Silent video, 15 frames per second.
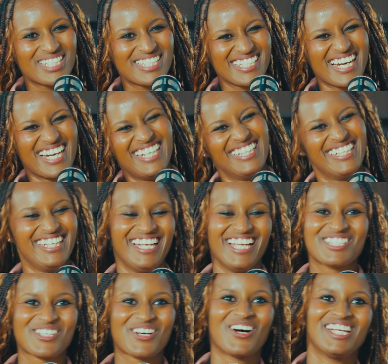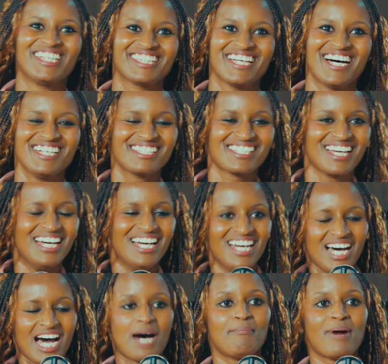yeah, let's call it that.
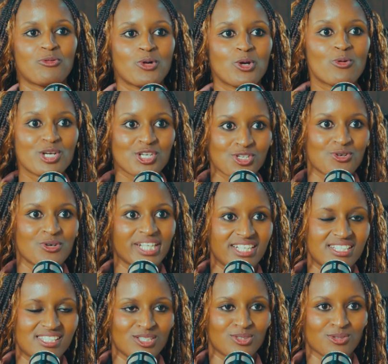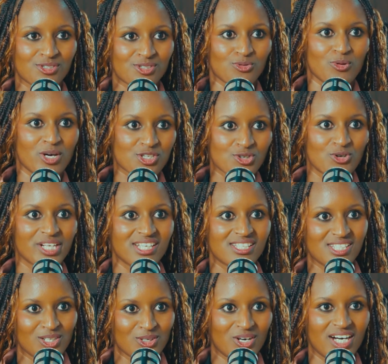But we were showcasing
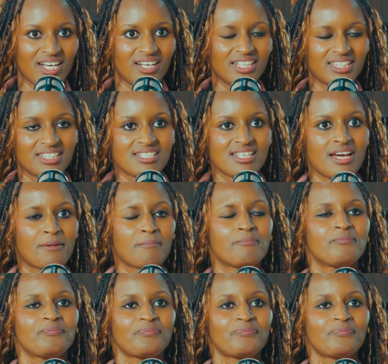Ohana at the time,